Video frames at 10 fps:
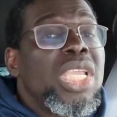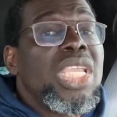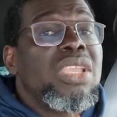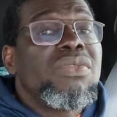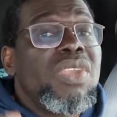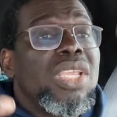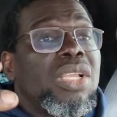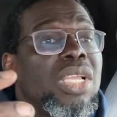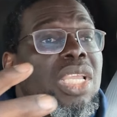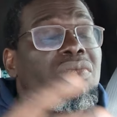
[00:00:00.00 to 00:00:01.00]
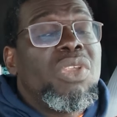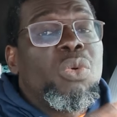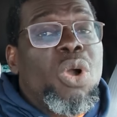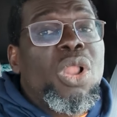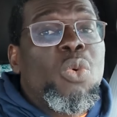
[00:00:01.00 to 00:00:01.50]
If the if the
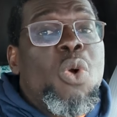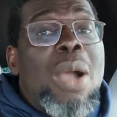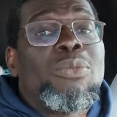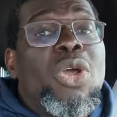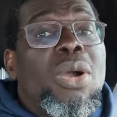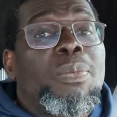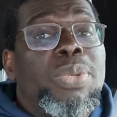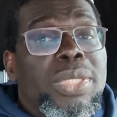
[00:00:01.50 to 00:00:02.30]
world warmed up,